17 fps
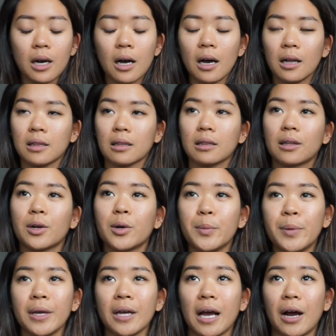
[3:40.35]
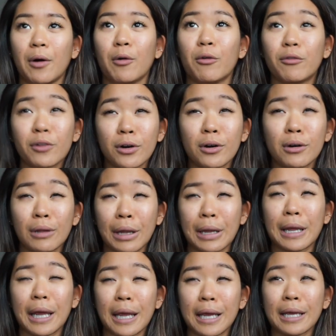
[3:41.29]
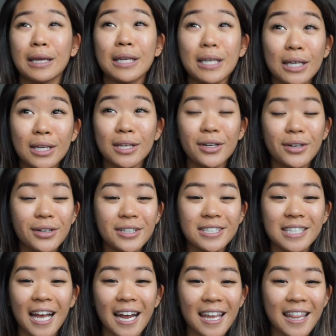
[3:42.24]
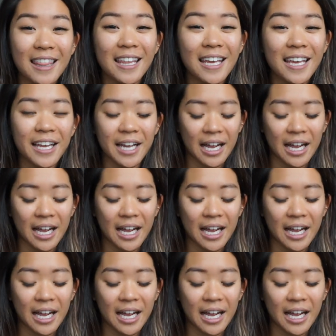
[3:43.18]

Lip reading: a little bit over like 8 years, I think.